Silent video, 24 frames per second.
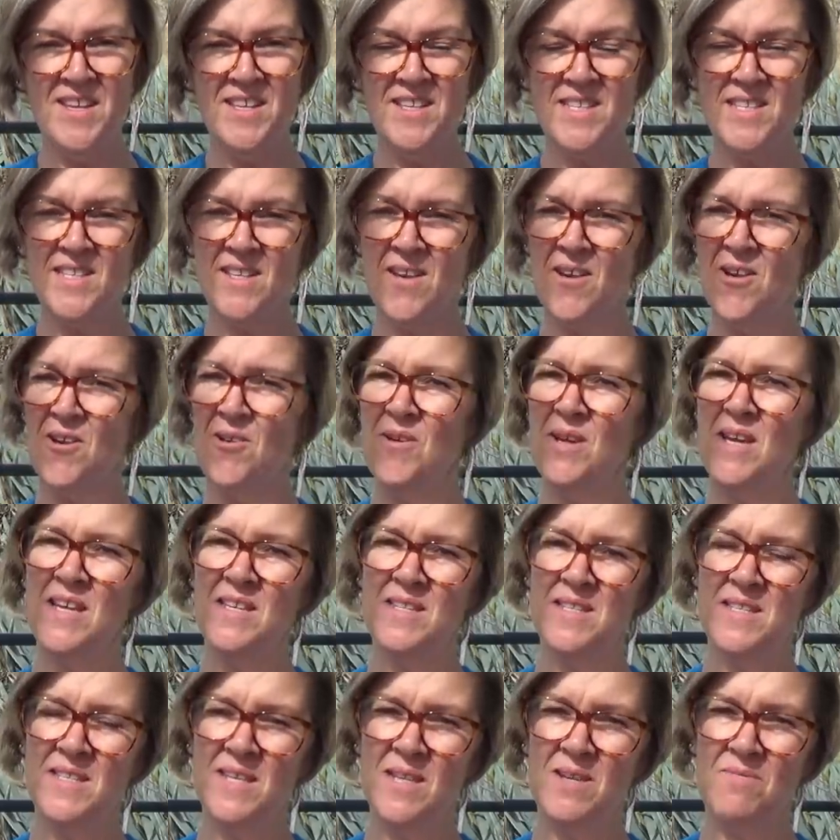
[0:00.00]
So
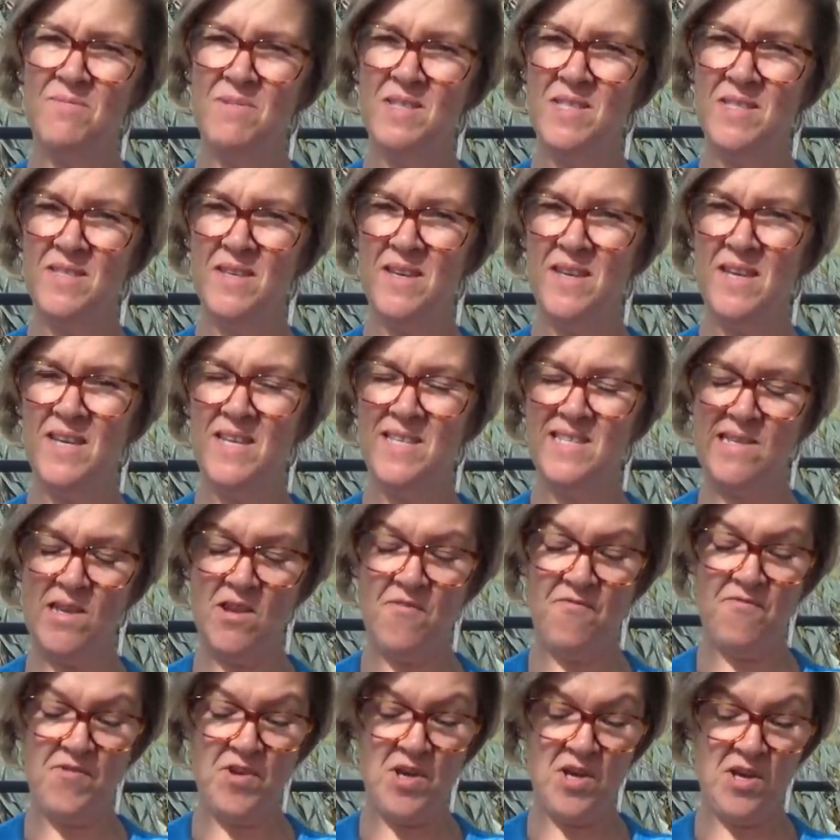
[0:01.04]
it seems that his
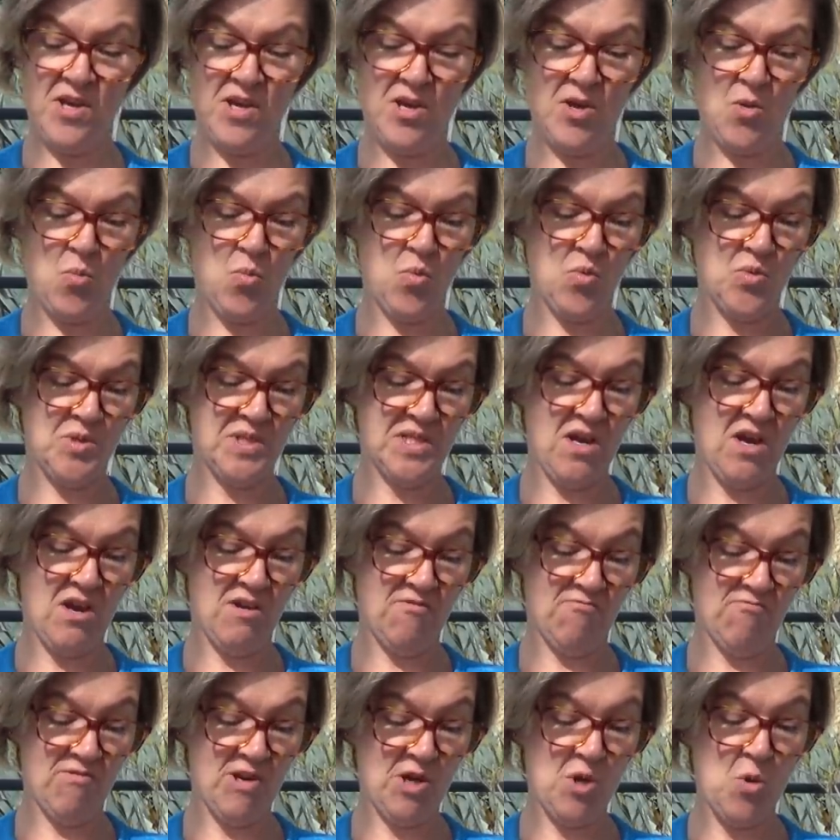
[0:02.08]
love for her was
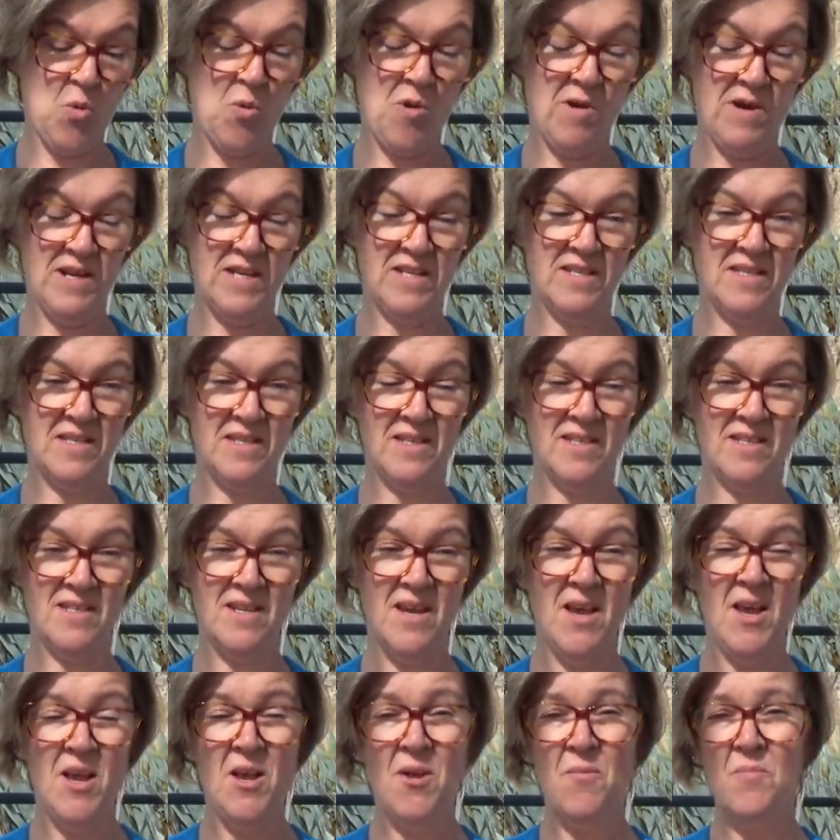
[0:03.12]
unrequited.
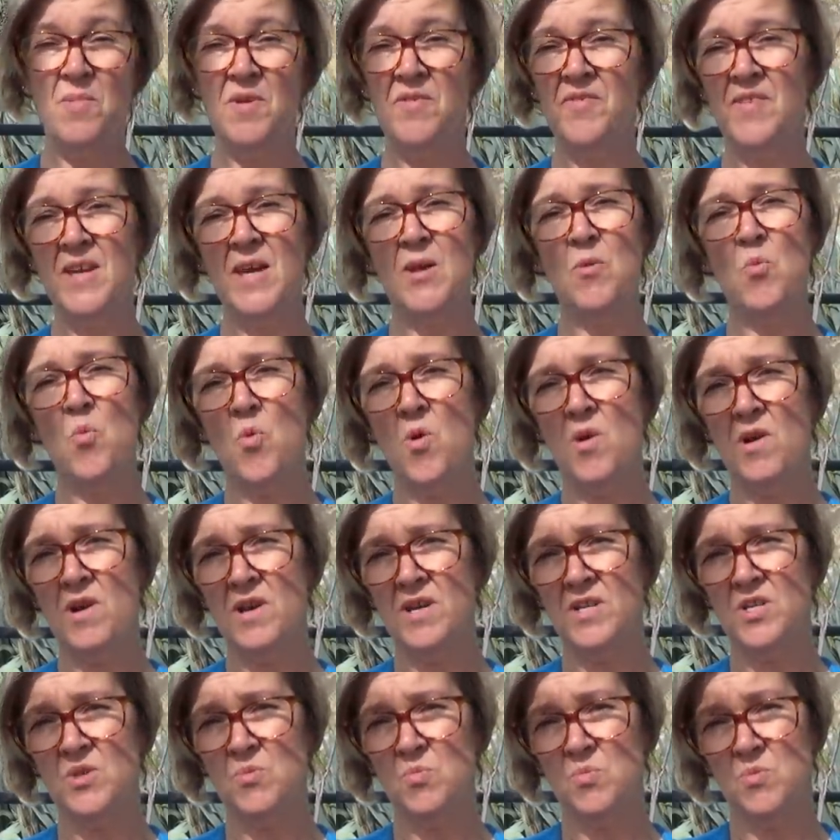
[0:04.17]
But then
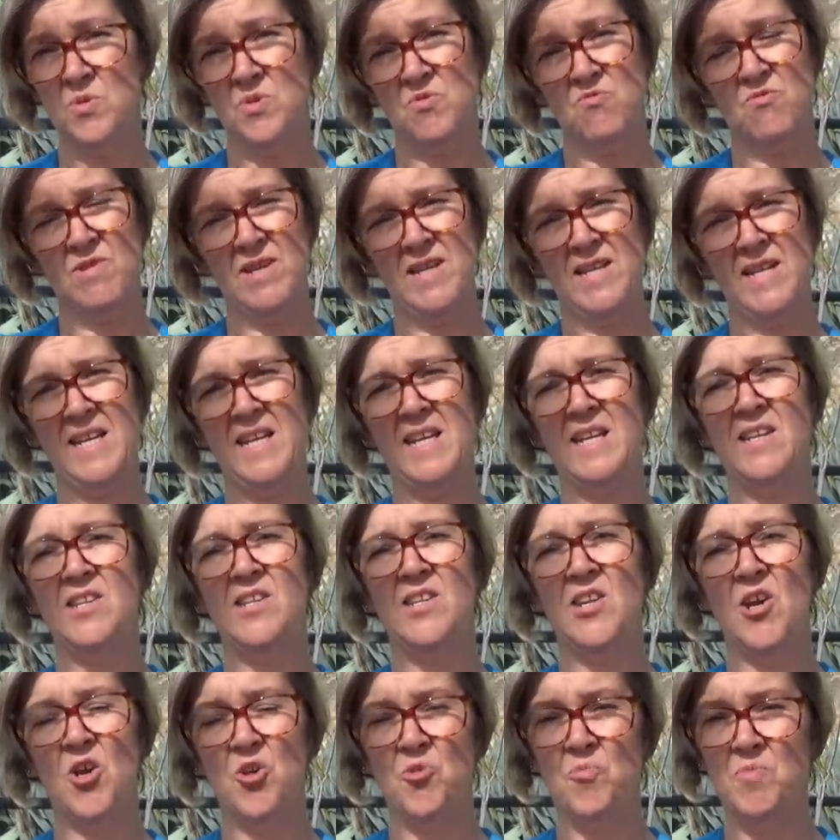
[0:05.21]
Wyatt was really
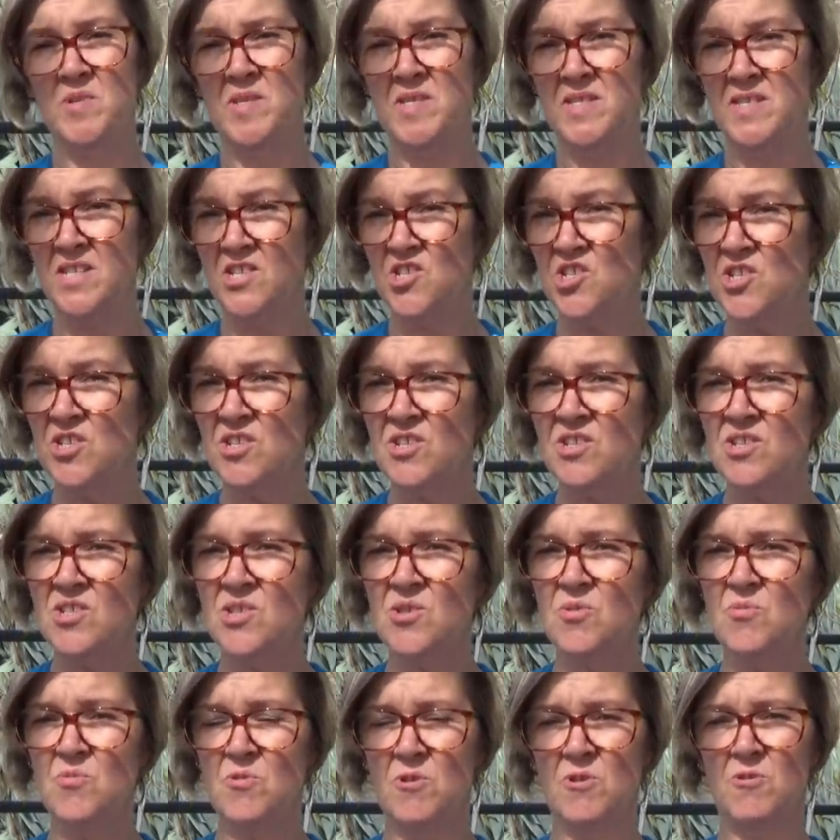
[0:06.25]
in no position
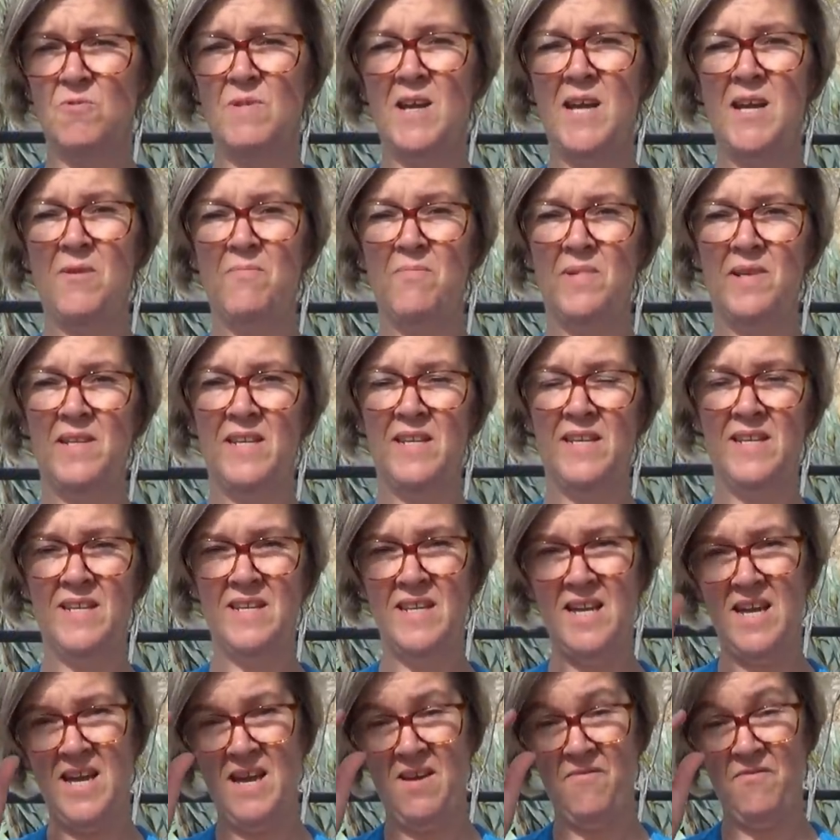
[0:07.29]
to woo Anne Boleyn,
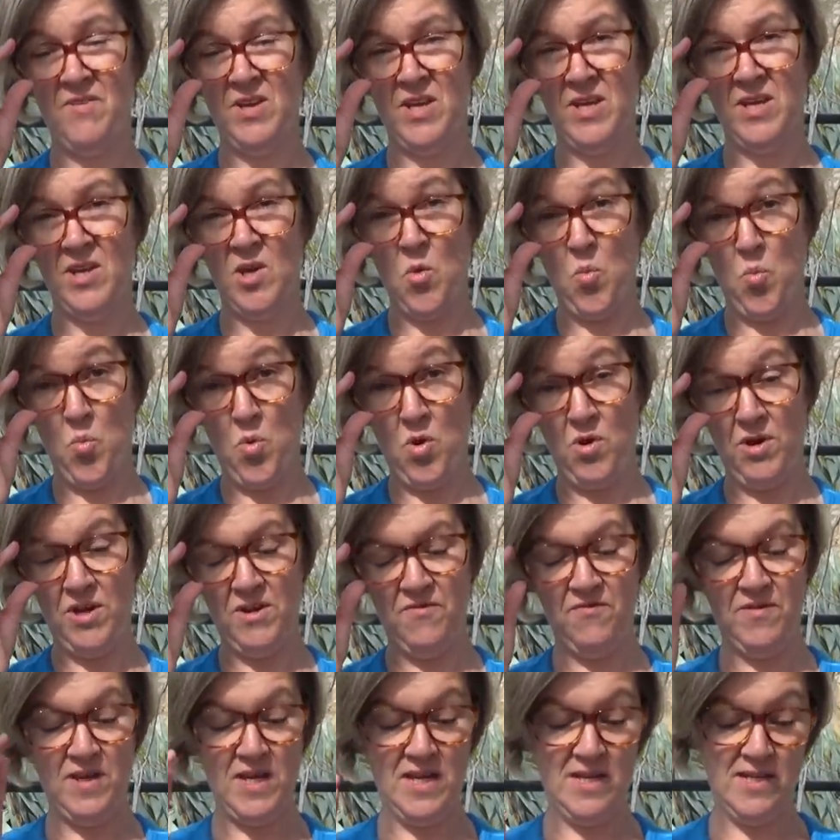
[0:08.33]
having a
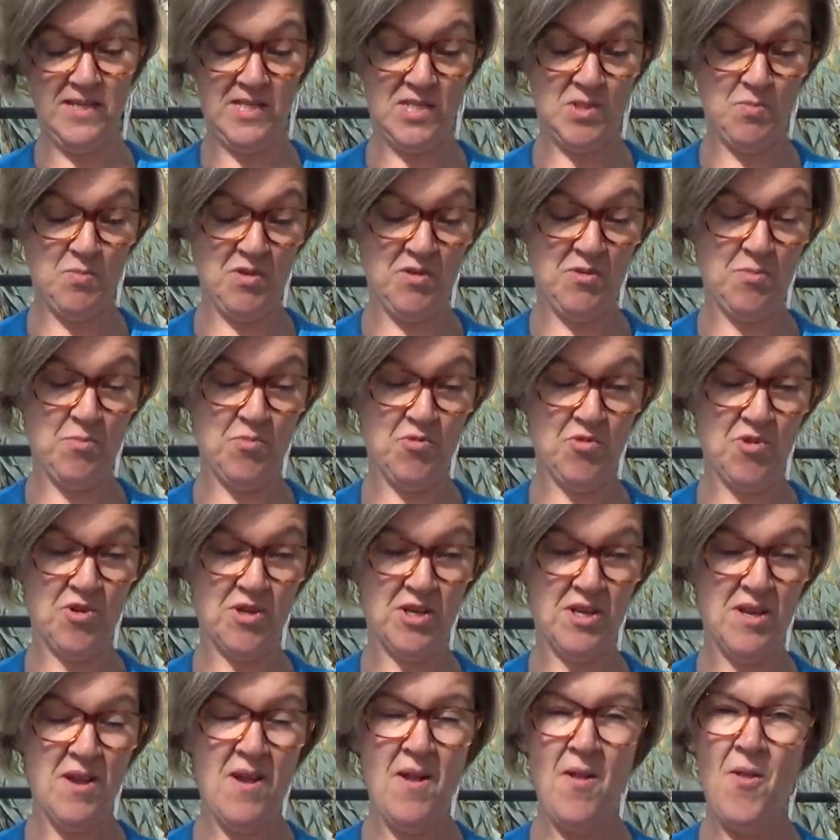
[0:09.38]
wife, Elizabeth Brooke.